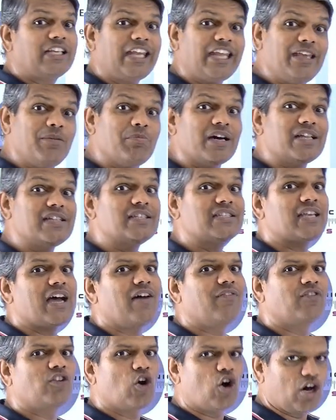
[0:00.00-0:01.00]
t months
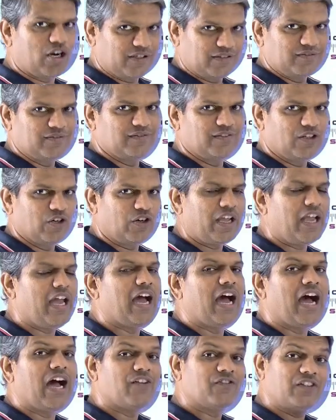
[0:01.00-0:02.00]
have gone? Okay,
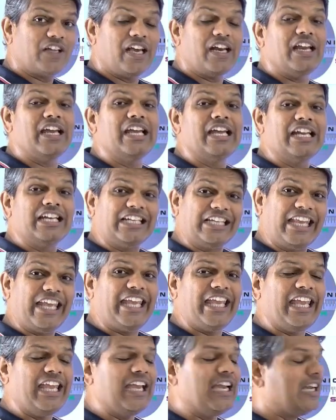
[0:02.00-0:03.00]
after
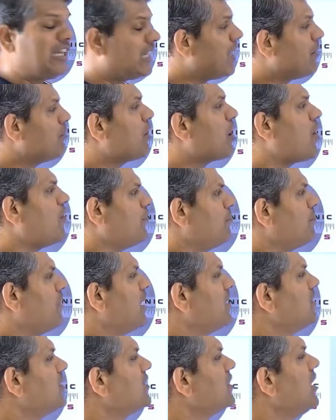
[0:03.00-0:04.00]
t number of
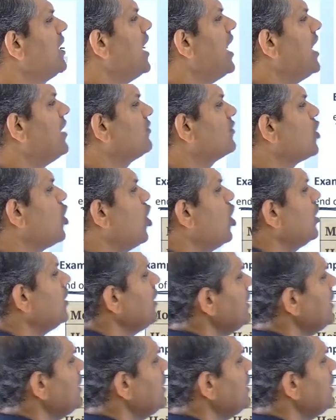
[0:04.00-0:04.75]
months have gone,